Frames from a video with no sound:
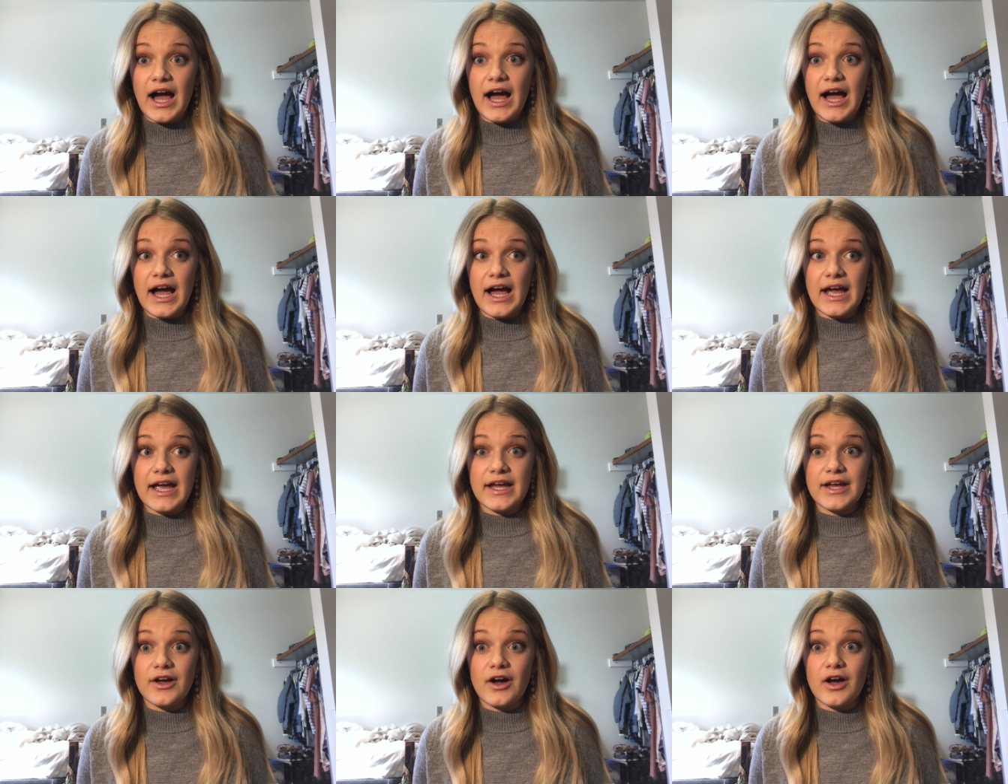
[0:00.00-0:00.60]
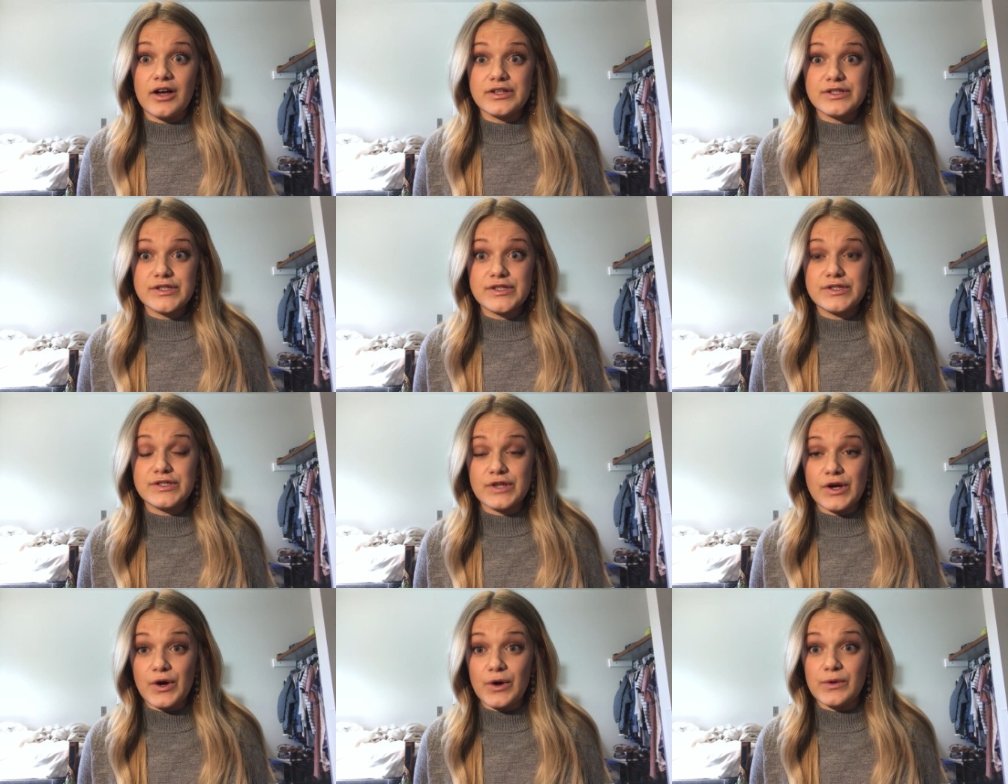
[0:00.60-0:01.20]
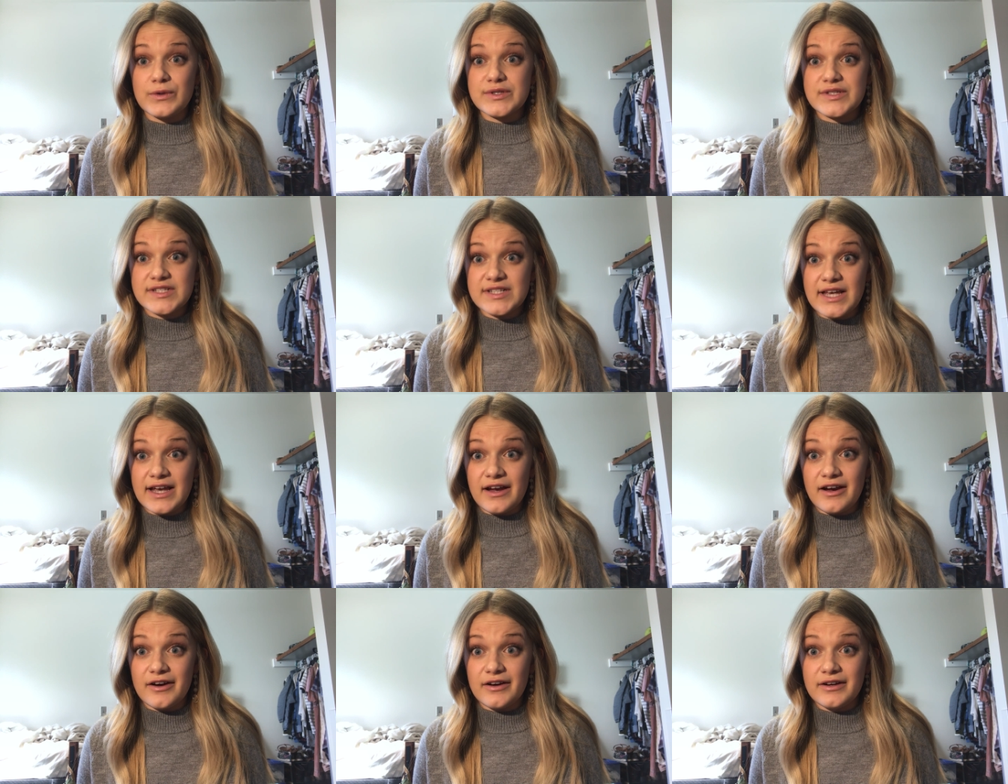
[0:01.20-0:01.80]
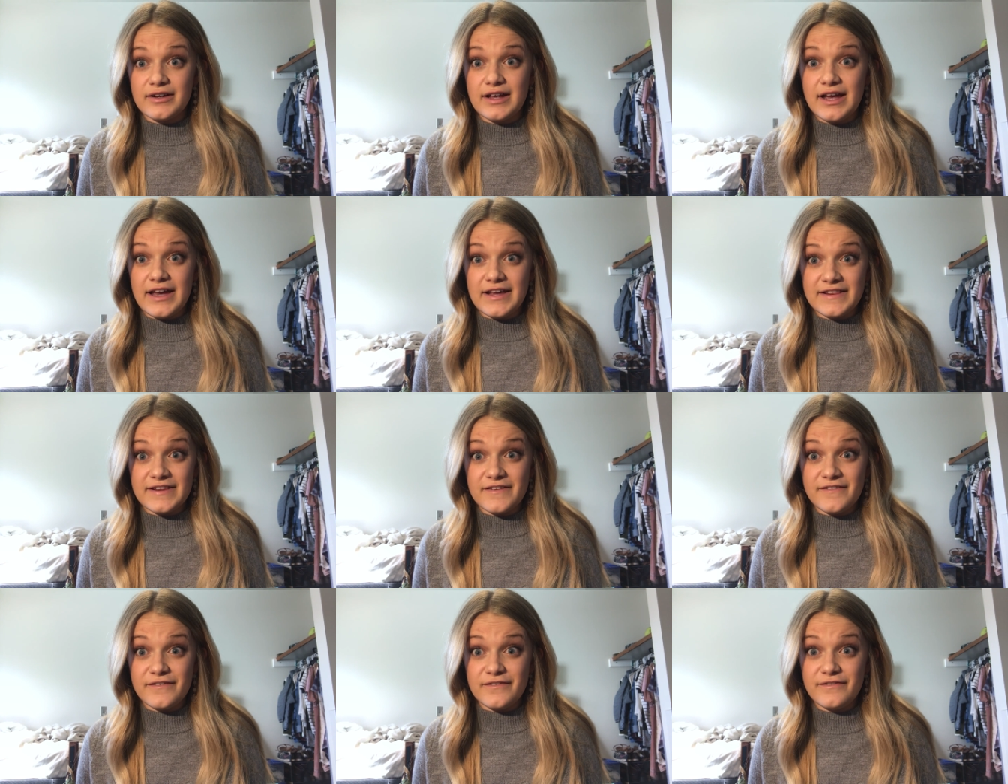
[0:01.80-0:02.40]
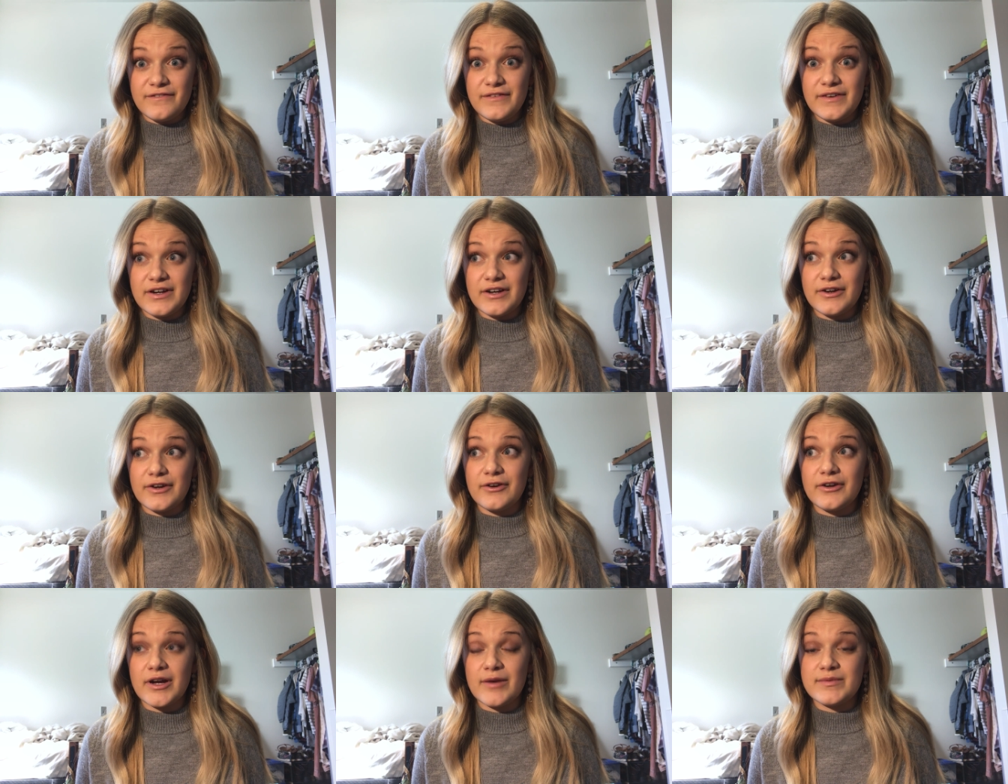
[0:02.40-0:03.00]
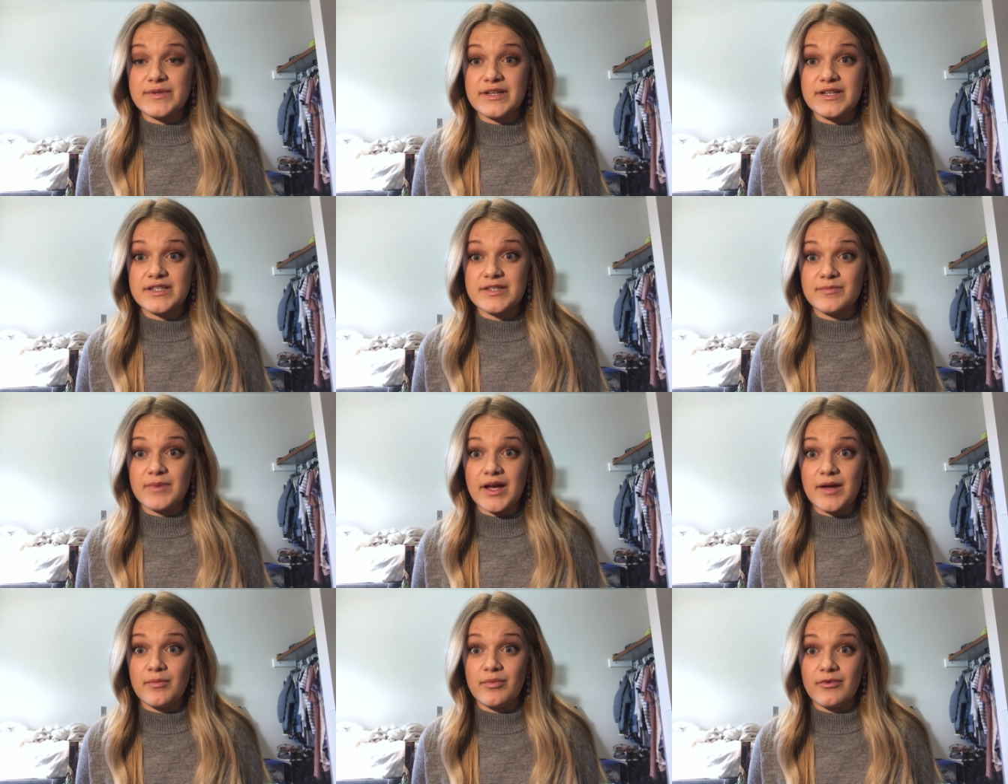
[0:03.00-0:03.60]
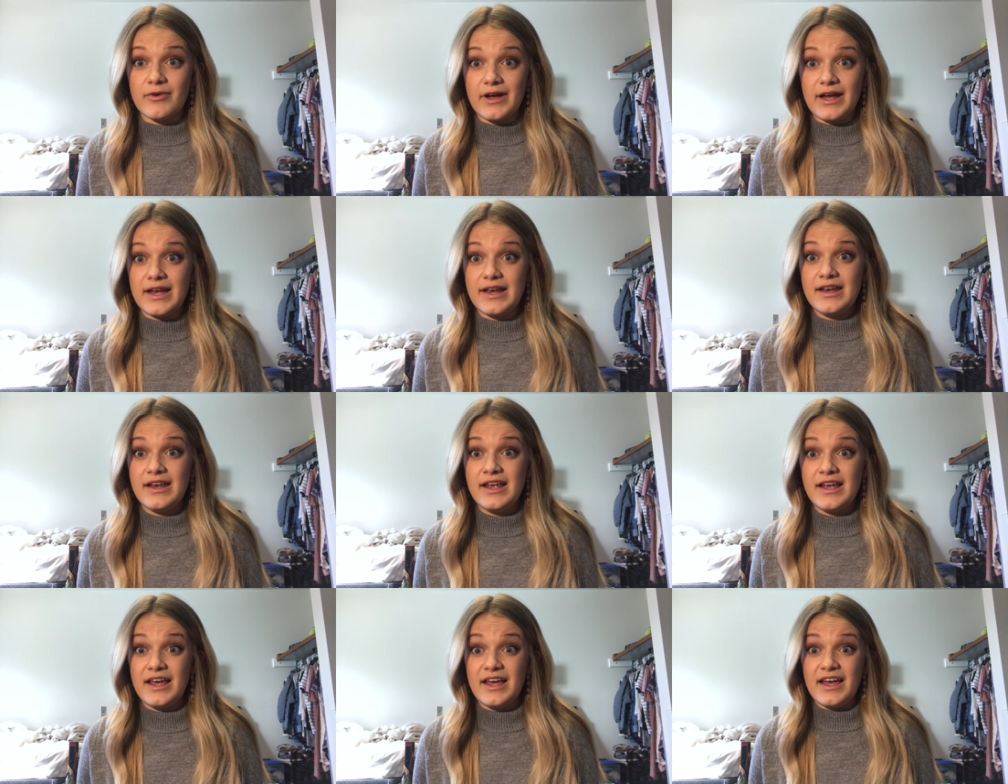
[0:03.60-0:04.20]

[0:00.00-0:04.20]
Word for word: I got so scared and the fear crept into my brain